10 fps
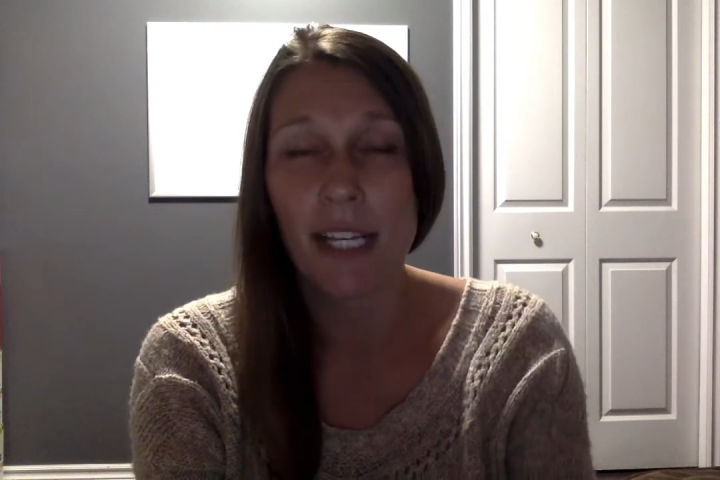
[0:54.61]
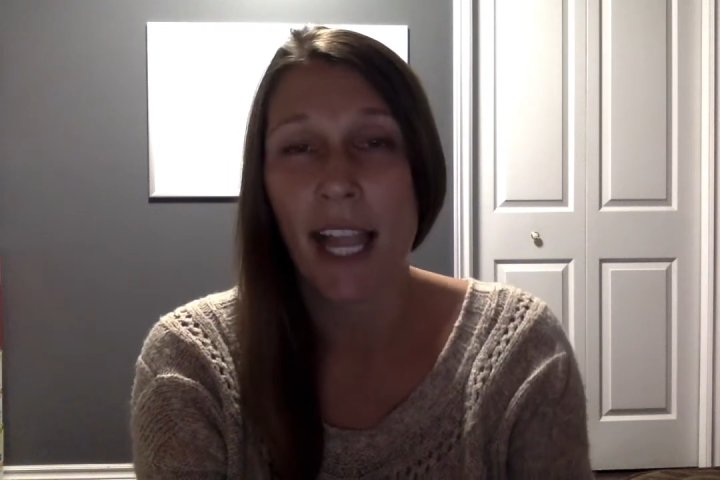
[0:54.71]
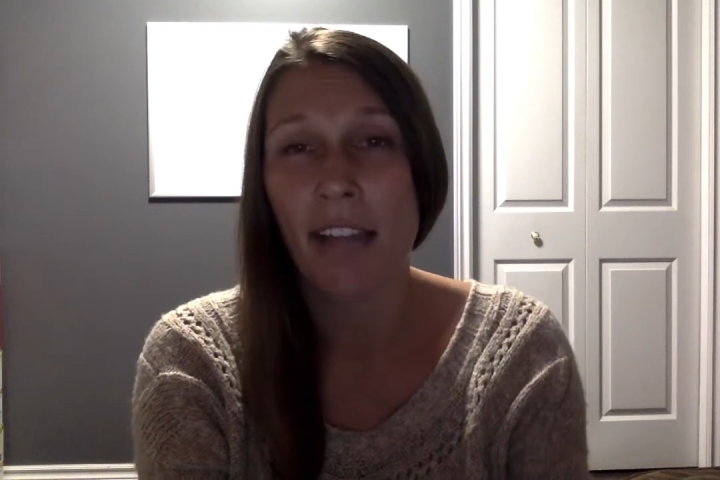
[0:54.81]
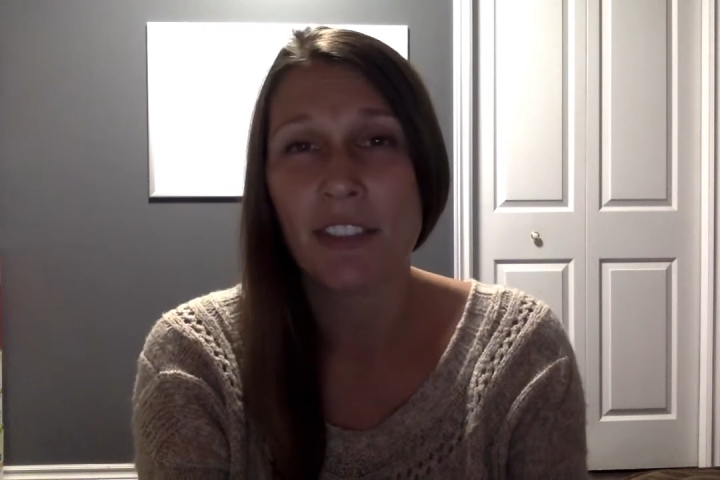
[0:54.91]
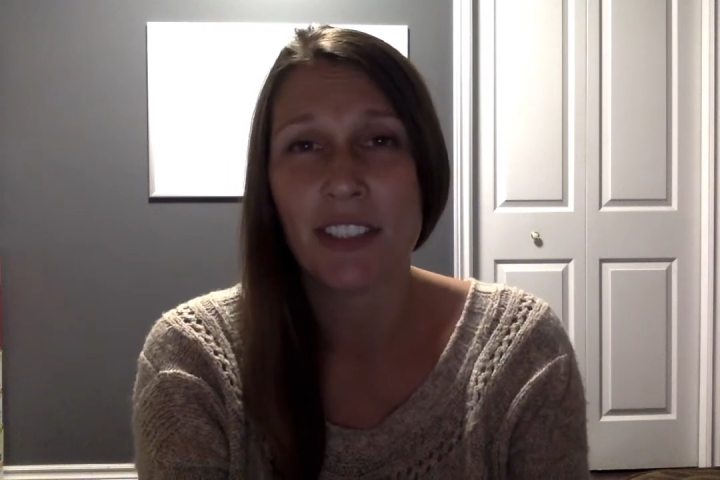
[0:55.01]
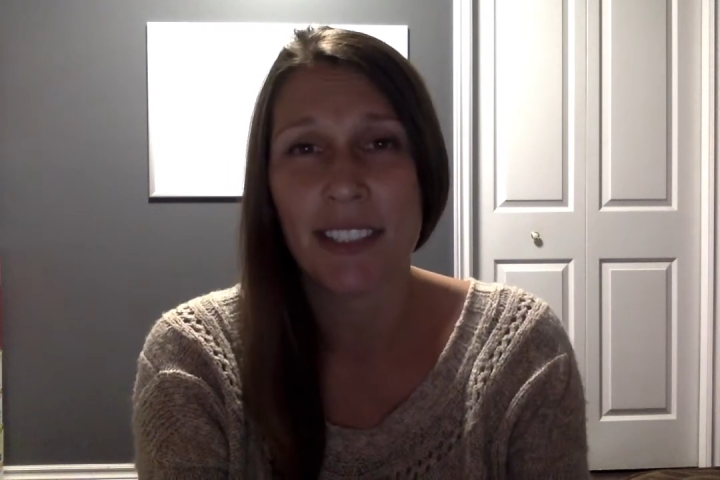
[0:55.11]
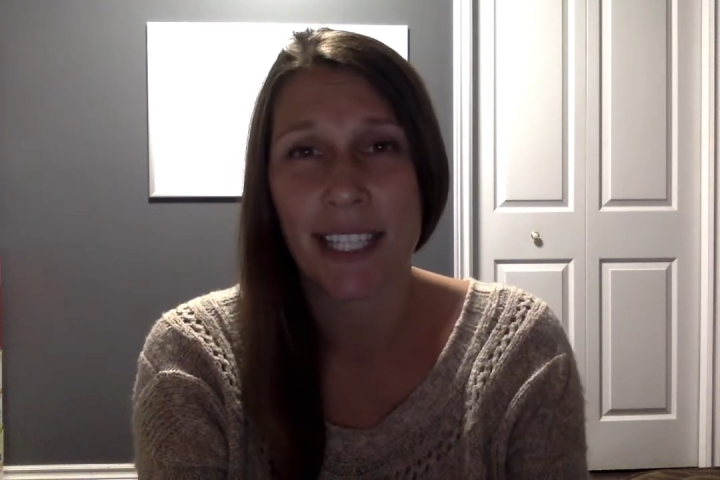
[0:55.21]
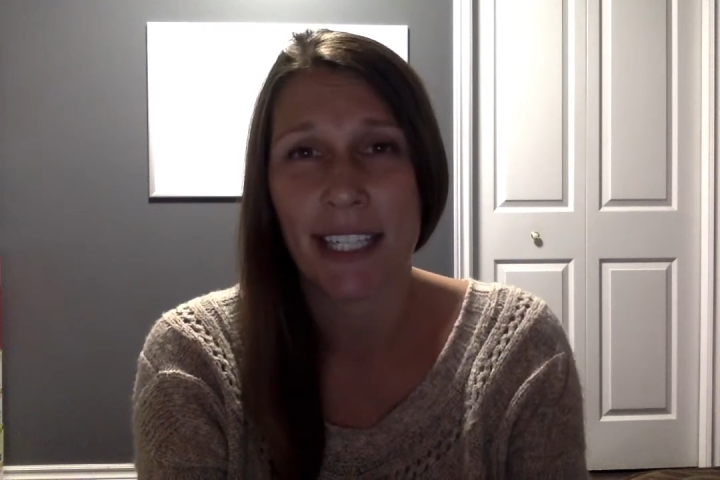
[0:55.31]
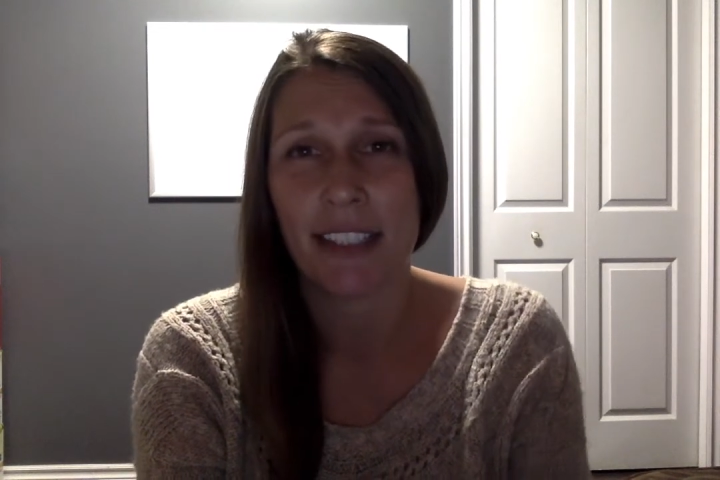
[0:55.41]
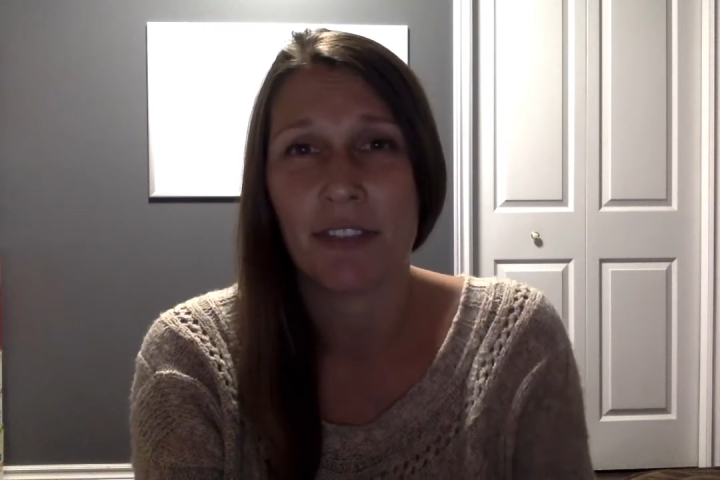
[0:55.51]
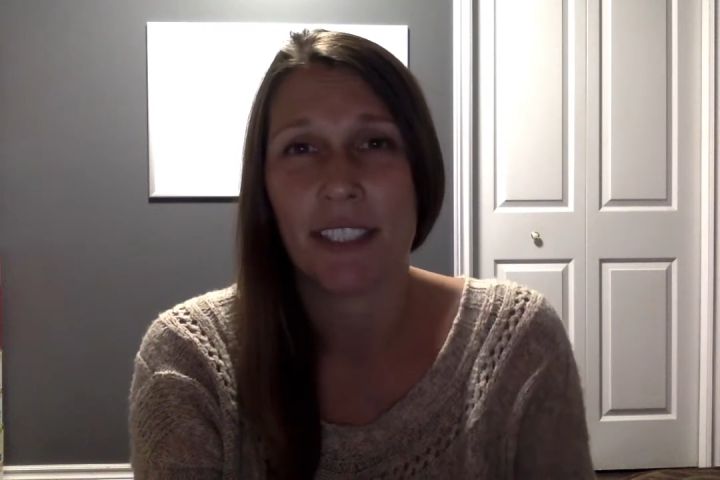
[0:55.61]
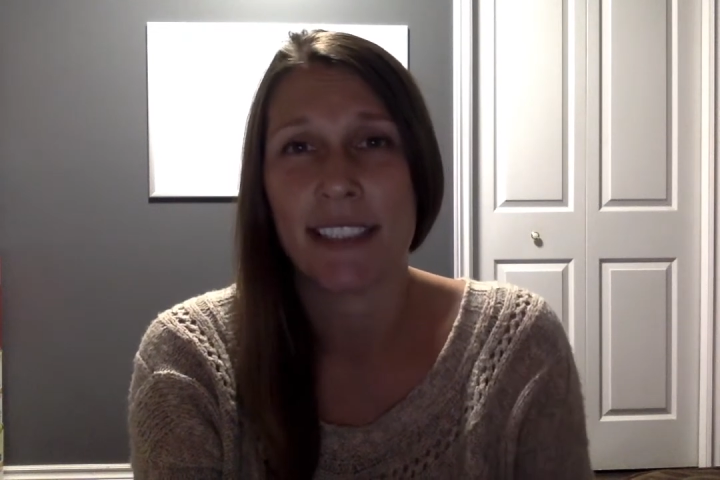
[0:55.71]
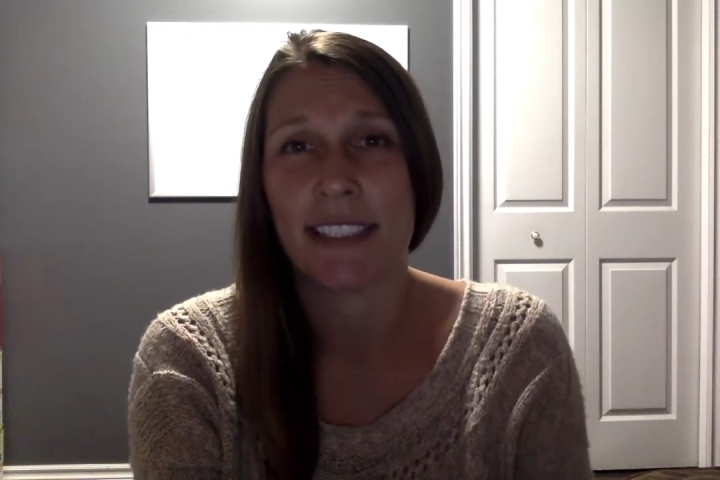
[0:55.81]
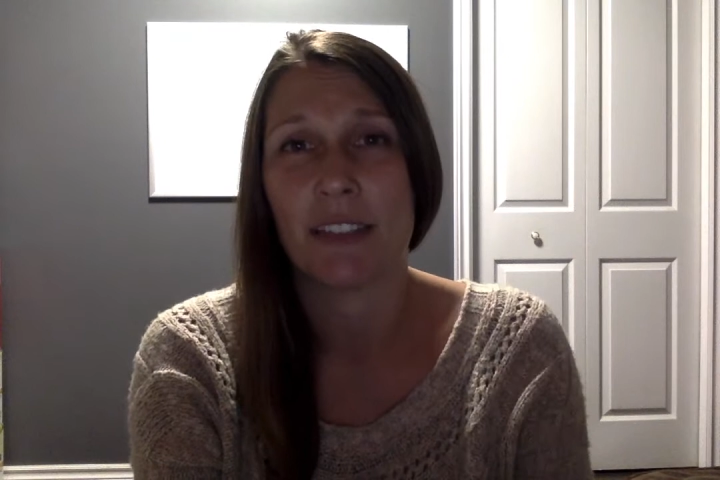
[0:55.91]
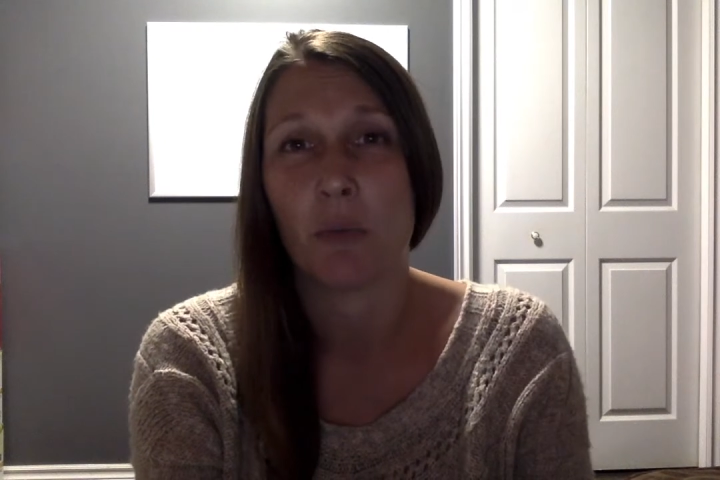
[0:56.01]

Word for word: After stating the reasons